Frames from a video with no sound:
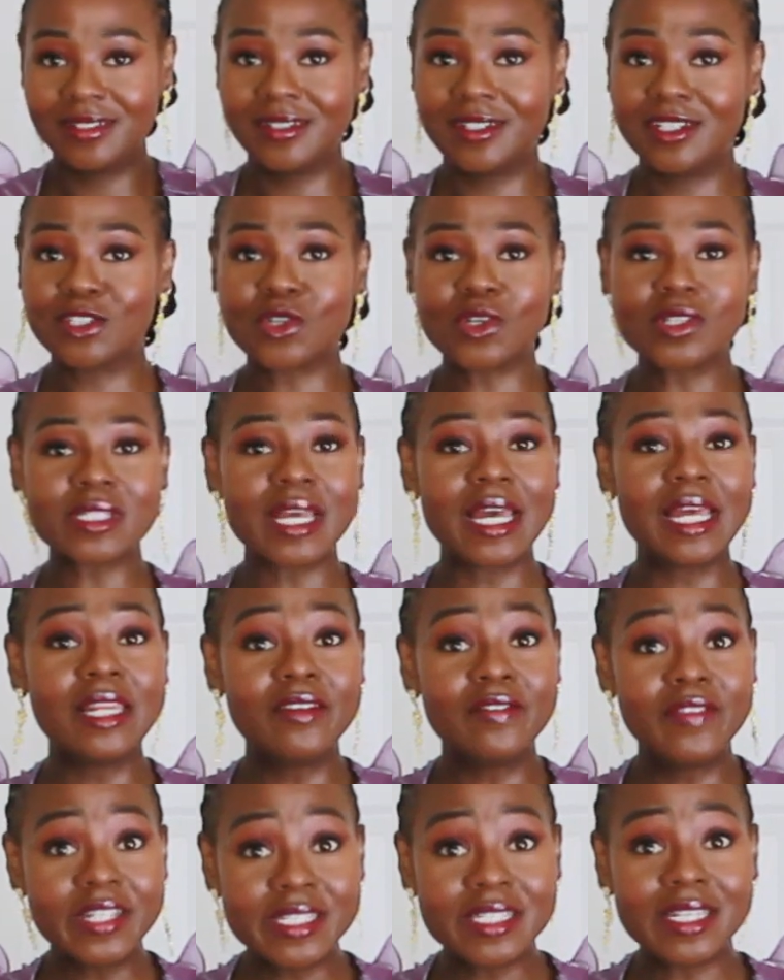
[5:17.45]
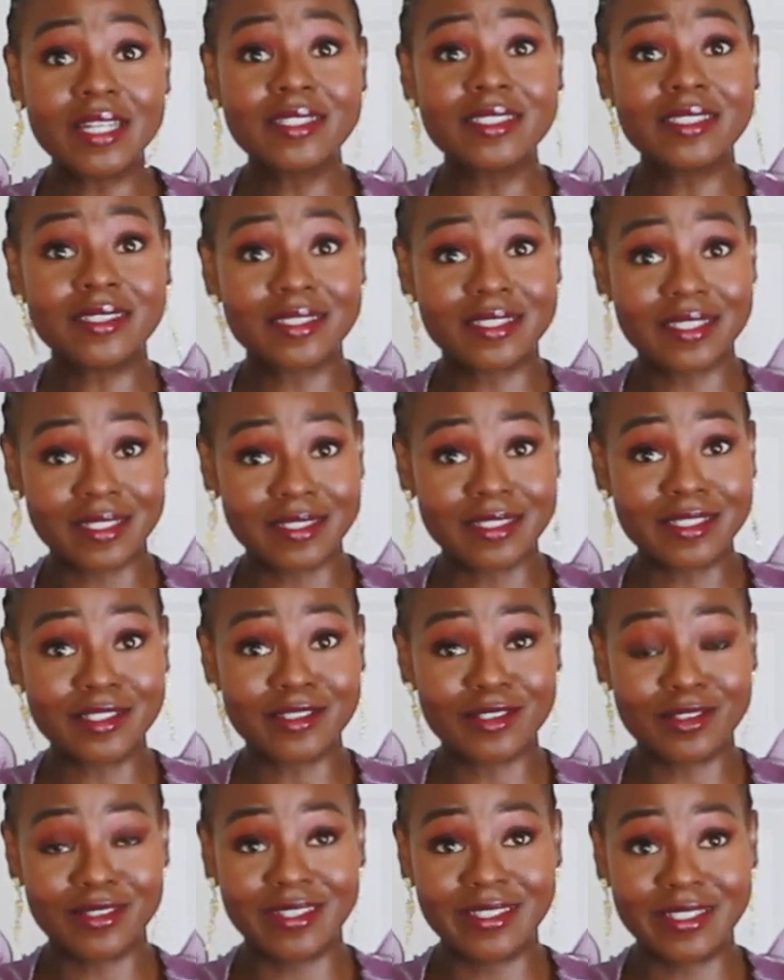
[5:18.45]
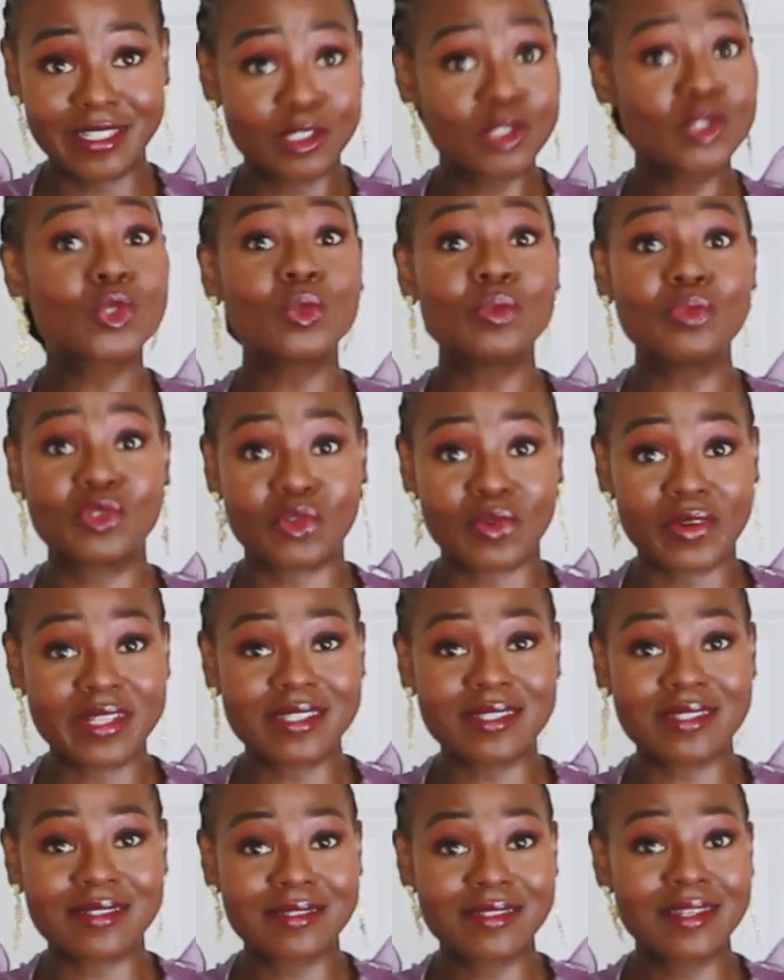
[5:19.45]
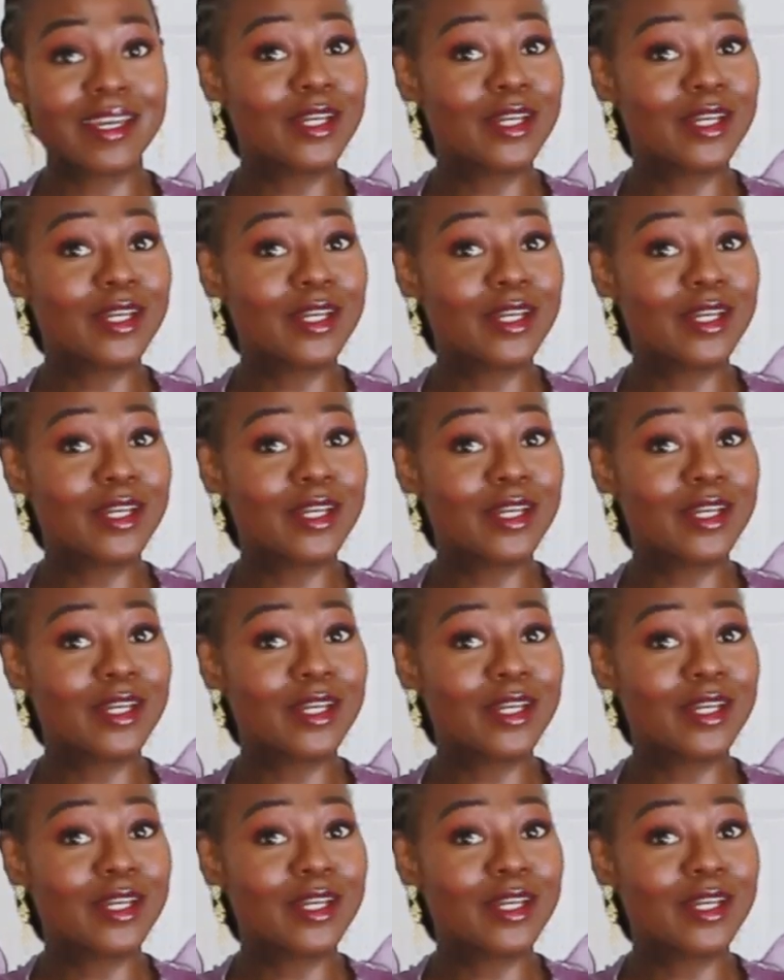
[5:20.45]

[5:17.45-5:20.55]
It just elevated the tube dress.